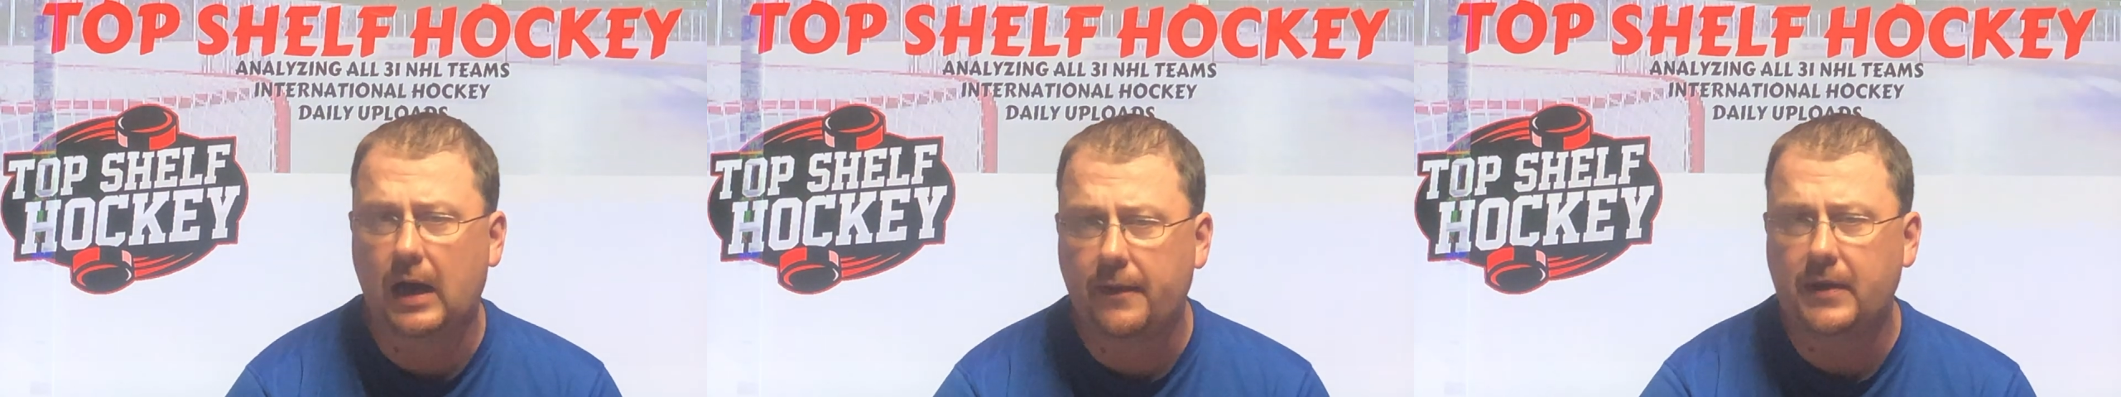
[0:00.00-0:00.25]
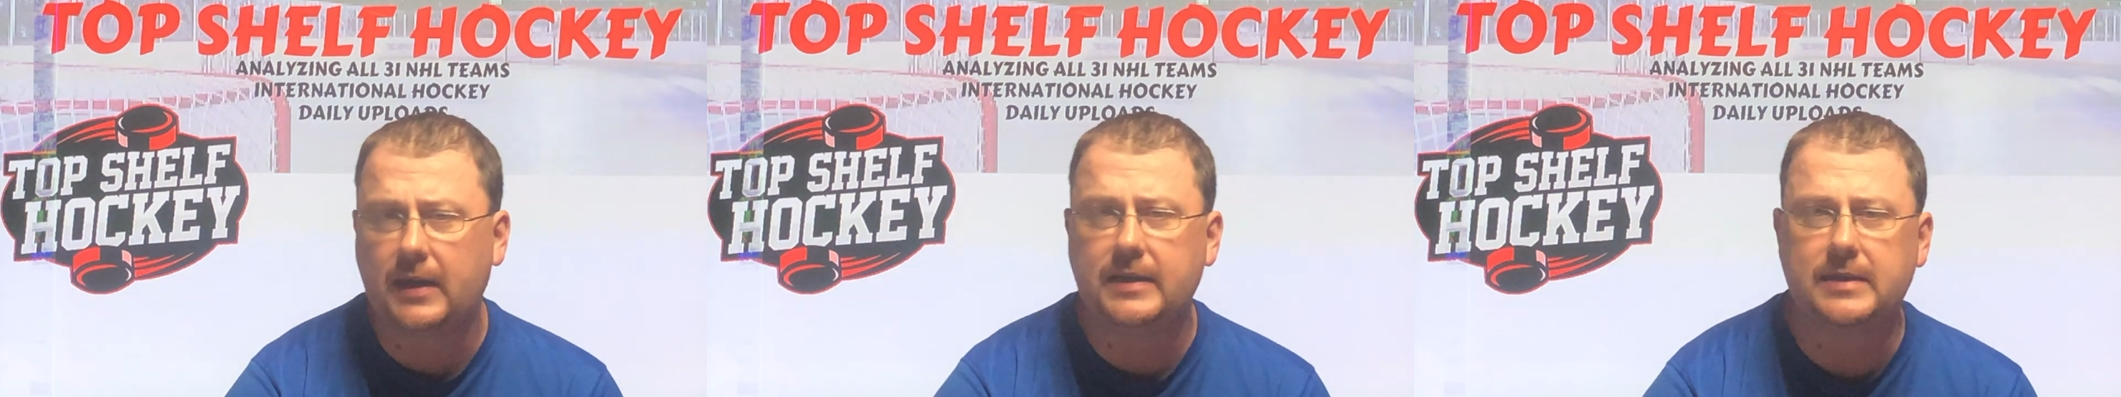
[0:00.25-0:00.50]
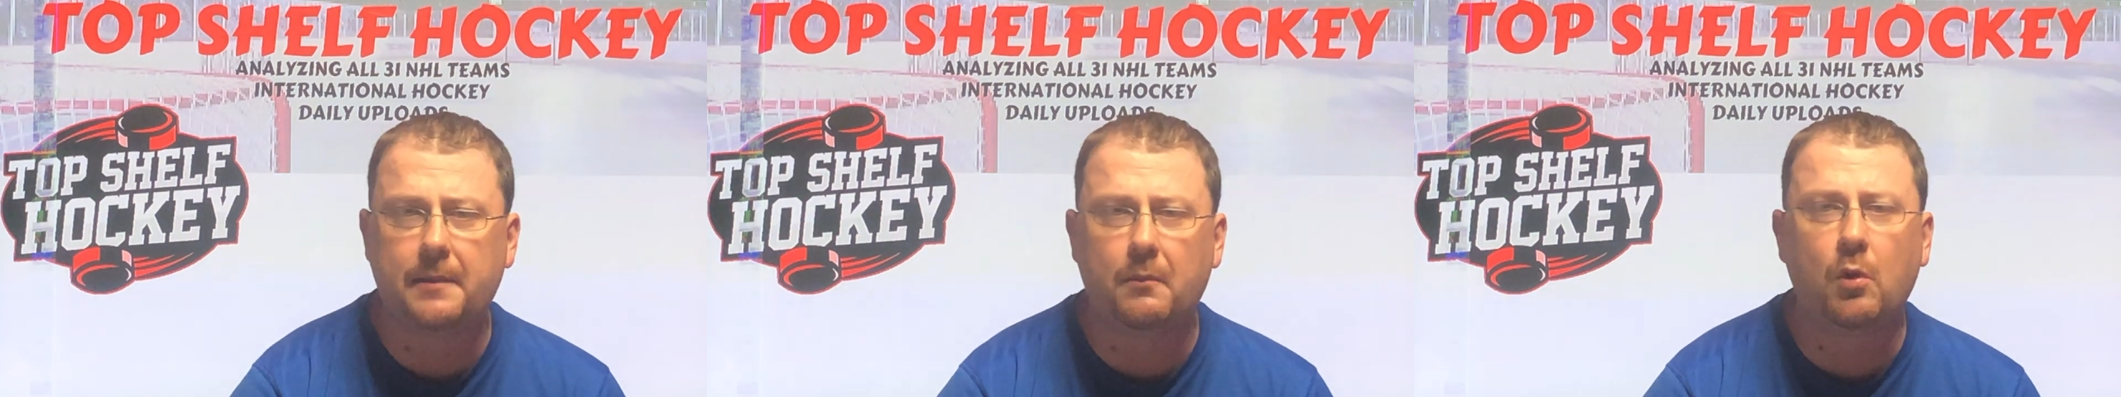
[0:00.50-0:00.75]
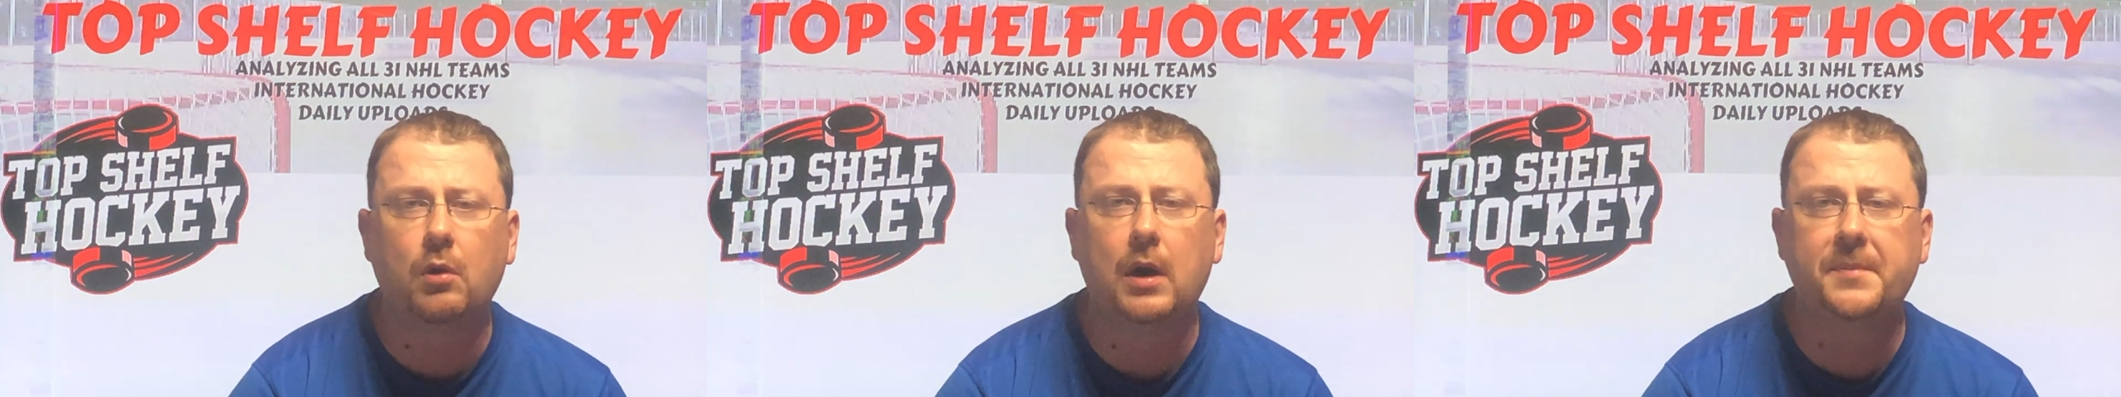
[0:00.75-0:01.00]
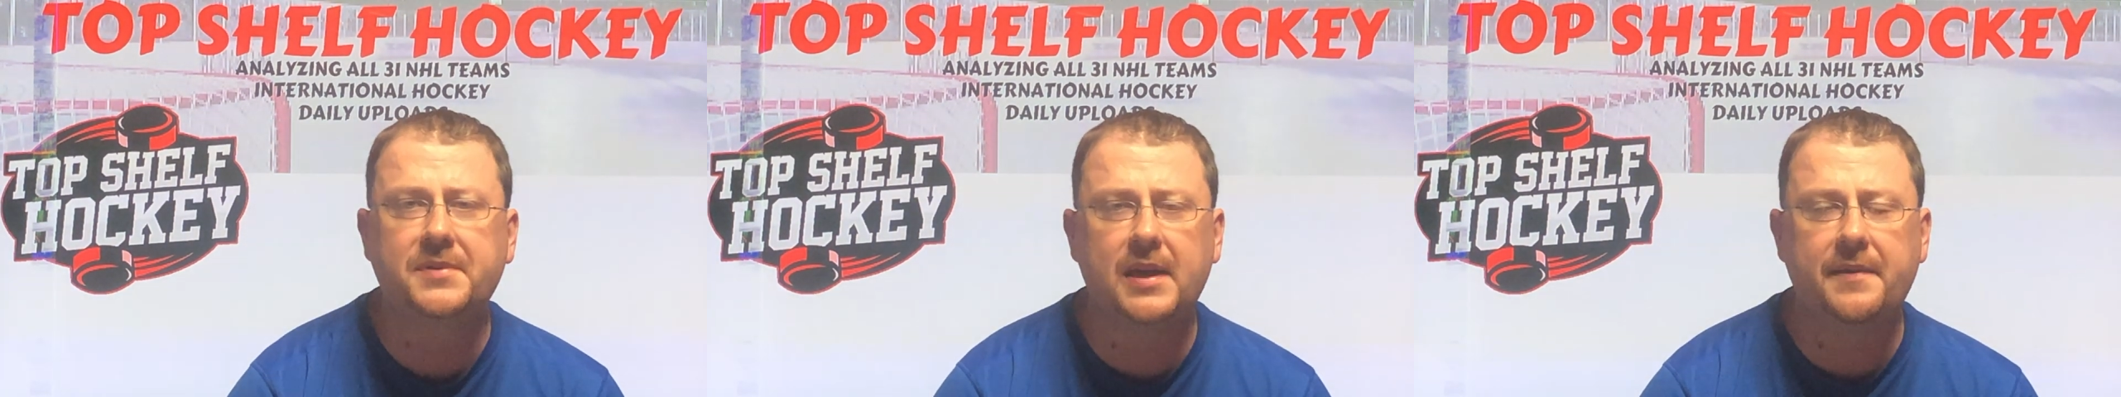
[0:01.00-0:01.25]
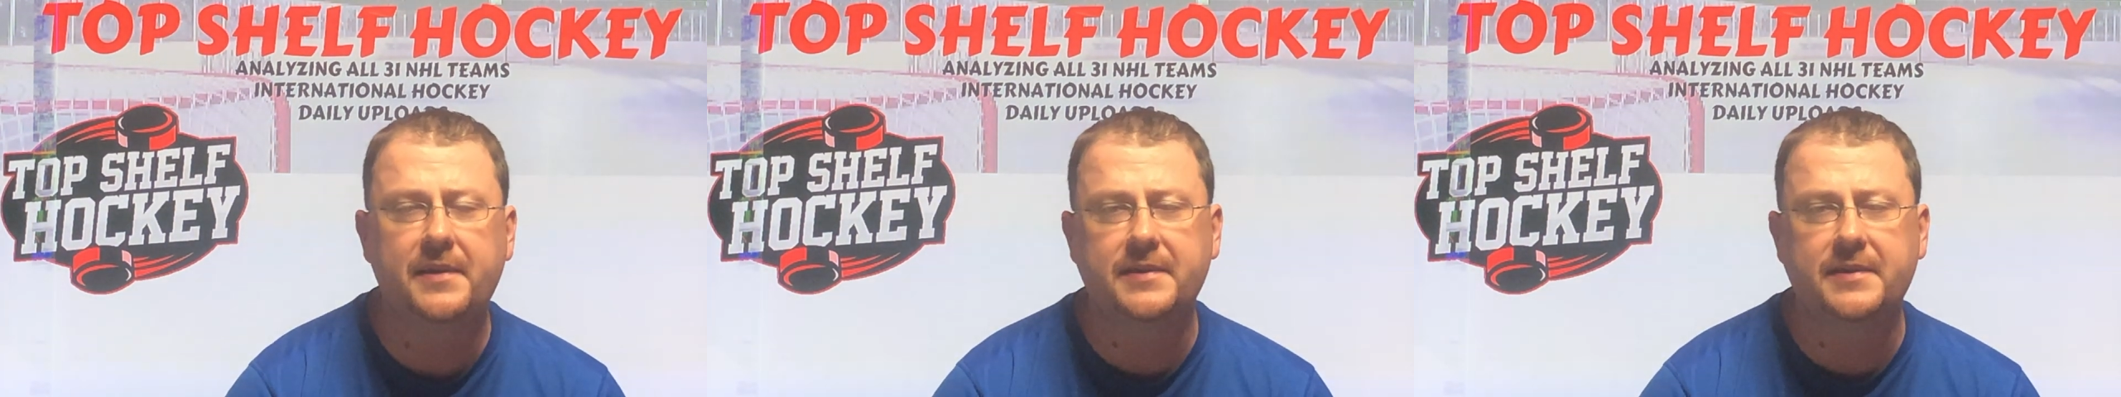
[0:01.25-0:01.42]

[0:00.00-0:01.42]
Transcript: I think he's got more upside than